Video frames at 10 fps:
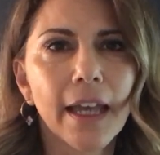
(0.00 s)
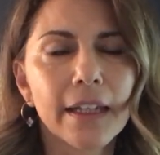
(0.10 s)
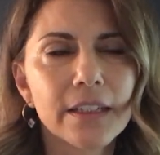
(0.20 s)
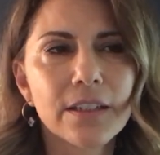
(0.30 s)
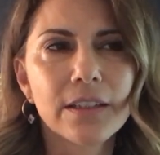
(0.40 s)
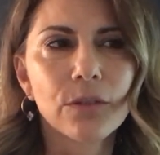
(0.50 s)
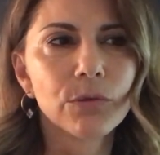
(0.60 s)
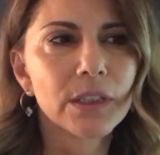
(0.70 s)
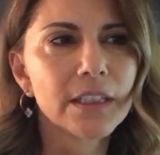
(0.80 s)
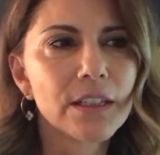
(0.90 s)
and it's just a
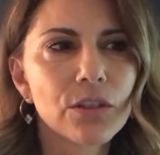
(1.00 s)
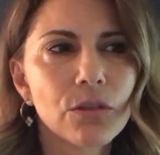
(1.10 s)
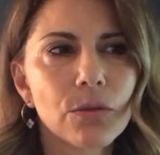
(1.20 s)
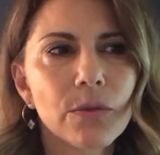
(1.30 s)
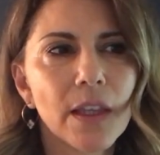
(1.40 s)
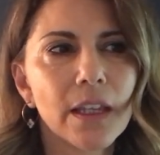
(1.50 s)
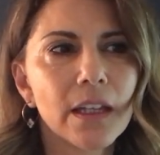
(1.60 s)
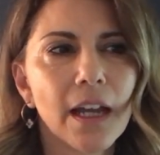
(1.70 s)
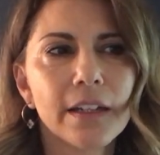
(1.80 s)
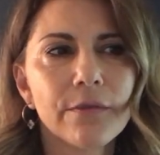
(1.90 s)
really soothing kind